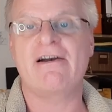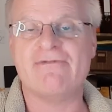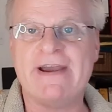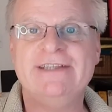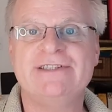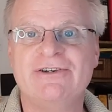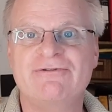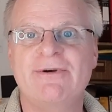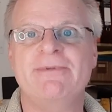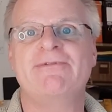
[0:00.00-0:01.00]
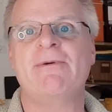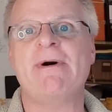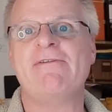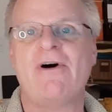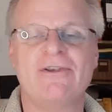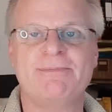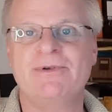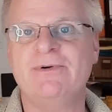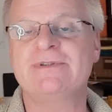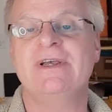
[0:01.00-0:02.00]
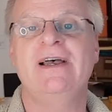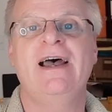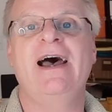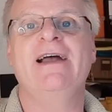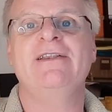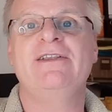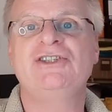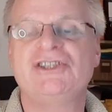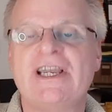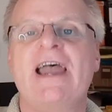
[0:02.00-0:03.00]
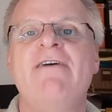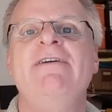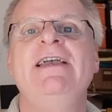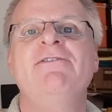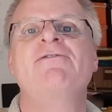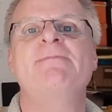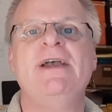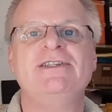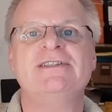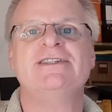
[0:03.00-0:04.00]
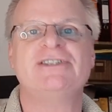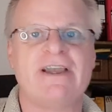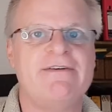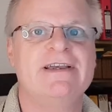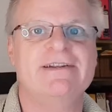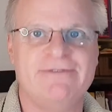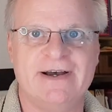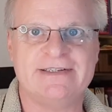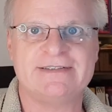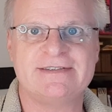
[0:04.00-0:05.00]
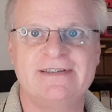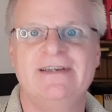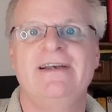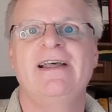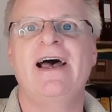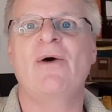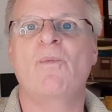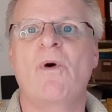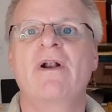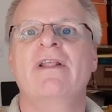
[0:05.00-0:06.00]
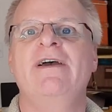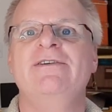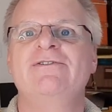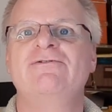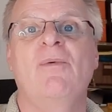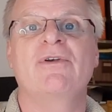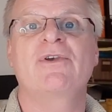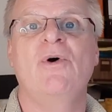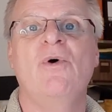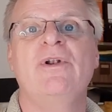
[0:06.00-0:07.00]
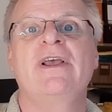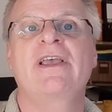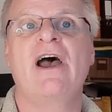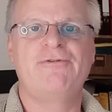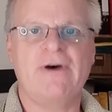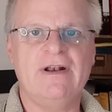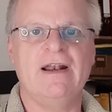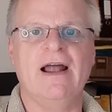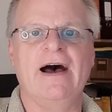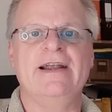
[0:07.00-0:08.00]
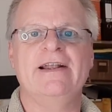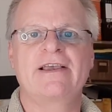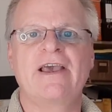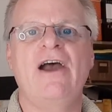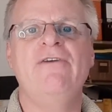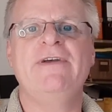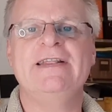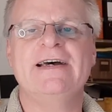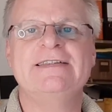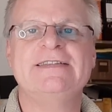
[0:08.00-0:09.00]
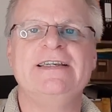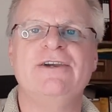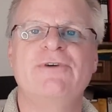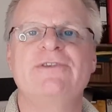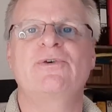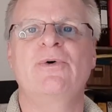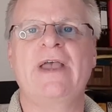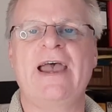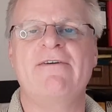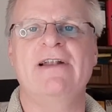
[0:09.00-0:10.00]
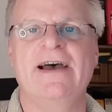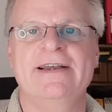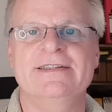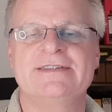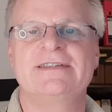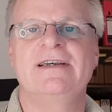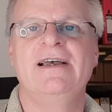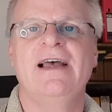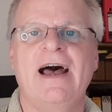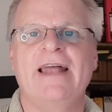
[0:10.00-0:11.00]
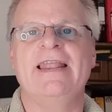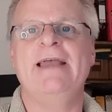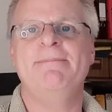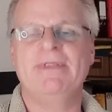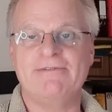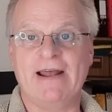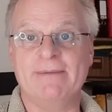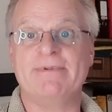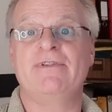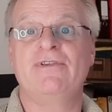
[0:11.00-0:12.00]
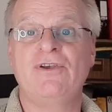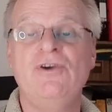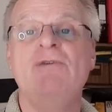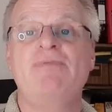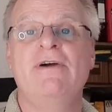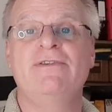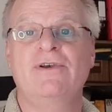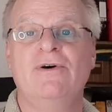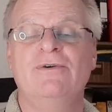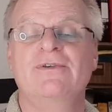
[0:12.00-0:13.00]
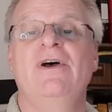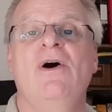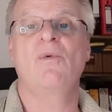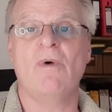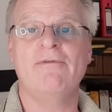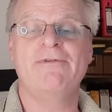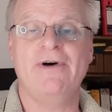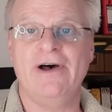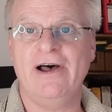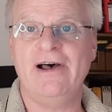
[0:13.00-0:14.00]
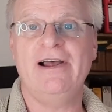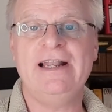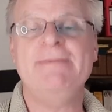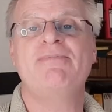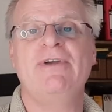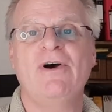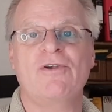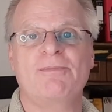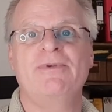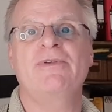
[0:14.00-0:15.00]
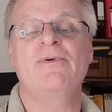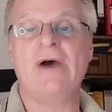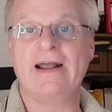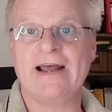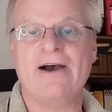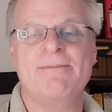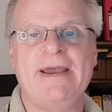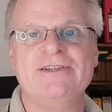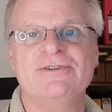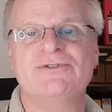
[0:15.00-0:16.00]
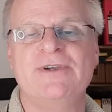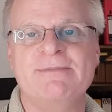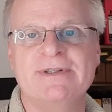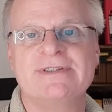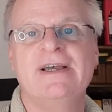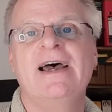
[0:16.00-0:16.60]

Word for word: arranging groups from other hospitals and sharing information and sharing advice. And one of those was called the Frontline COVID nineteen Critical Care Alliance. And they developed two protocols. One for early pre-hospital and outpatient treatment,